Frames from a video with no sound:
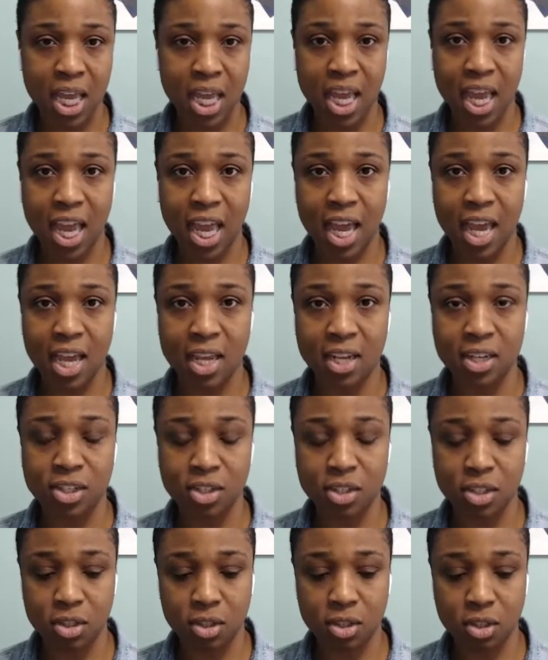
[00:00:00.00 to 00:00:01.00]

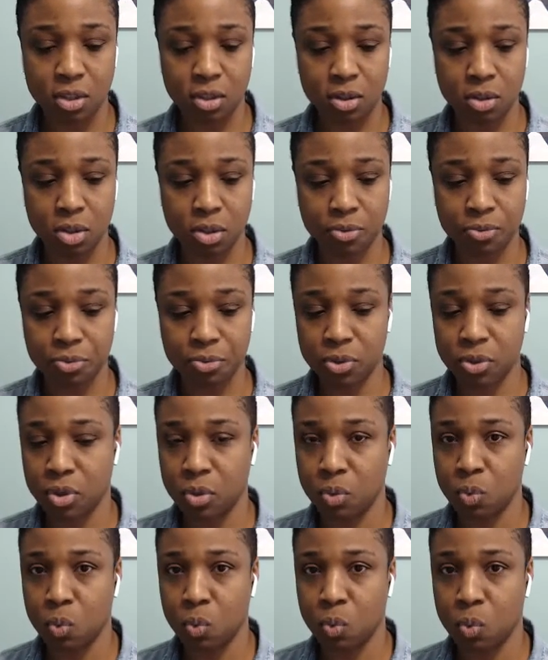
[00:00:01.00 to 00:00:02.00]
and look
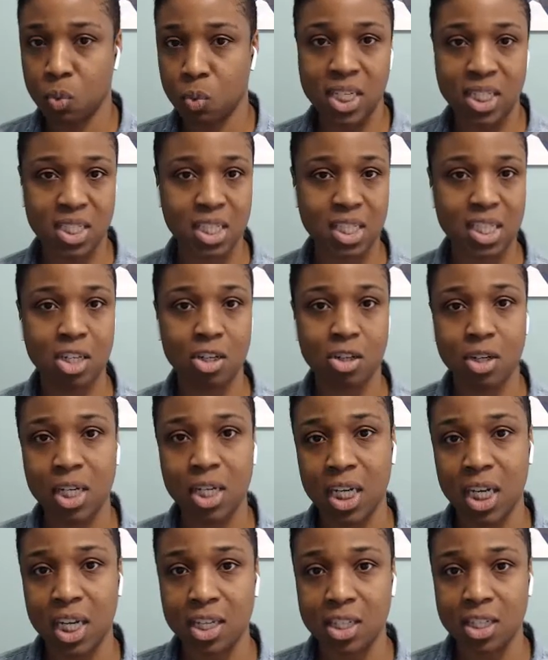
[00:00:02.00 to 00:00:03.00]
for ways that they're
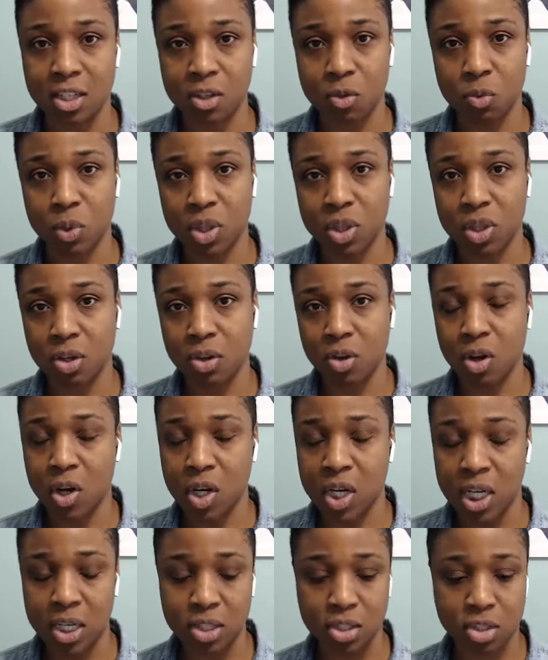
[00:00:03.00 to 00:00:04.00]
engaging with their
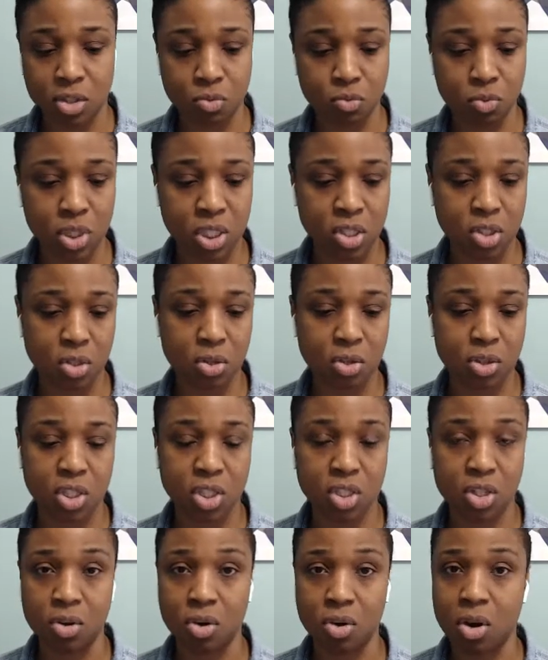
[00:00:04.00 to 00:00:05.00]
audience. Research
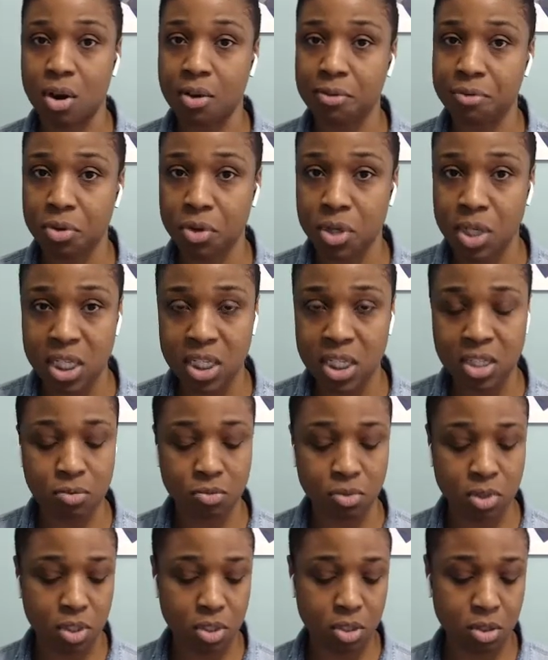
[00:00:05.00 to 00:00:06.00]
their offerings,
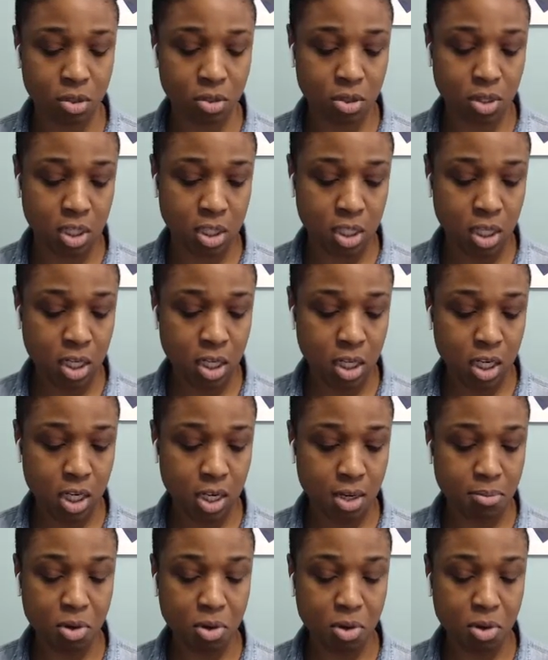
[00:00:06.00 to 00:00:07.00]
research
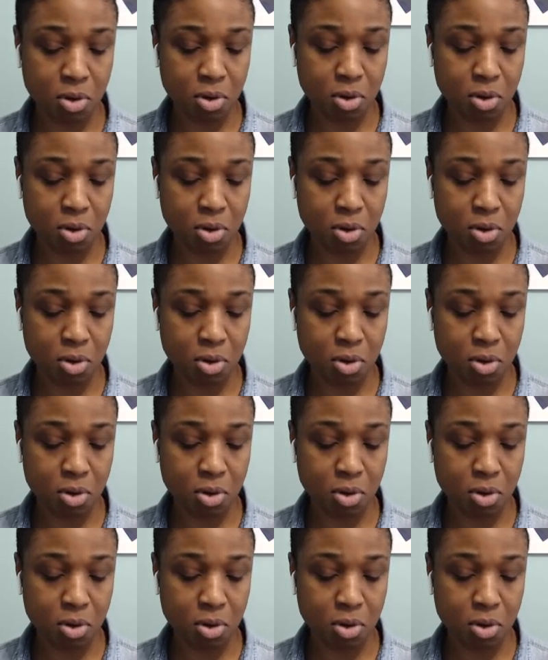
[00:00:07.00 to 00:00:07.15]
who they're